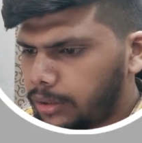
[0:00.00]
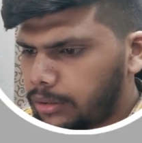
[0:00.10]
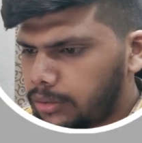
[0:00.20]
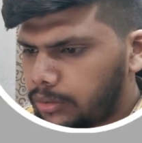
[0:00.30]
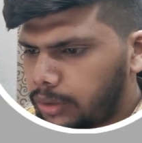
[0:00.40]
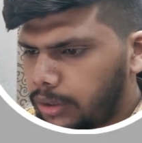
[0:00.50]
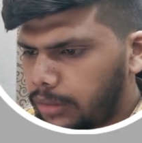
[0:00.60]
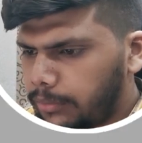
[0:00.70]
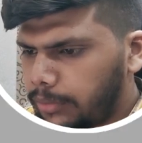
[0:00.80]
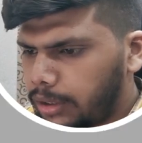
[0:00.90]
So let
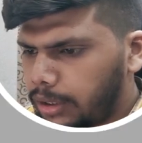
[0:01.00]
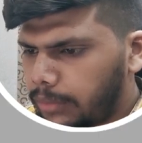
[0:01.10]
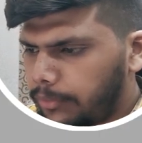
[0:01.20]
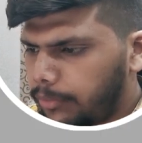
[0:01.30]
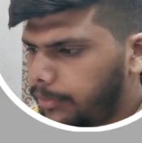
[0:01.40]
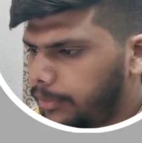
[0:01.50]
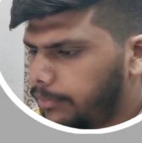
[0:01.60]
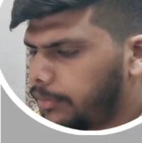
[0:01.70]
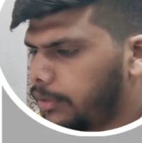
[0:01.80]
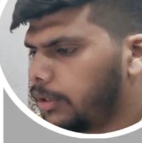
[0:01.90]
me grab one pen.
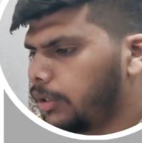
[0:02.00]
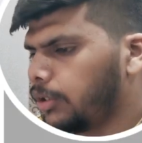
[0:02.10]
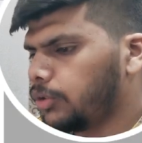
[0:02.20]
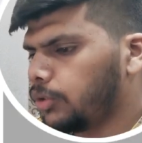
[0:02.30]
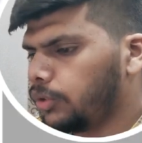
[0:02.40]
So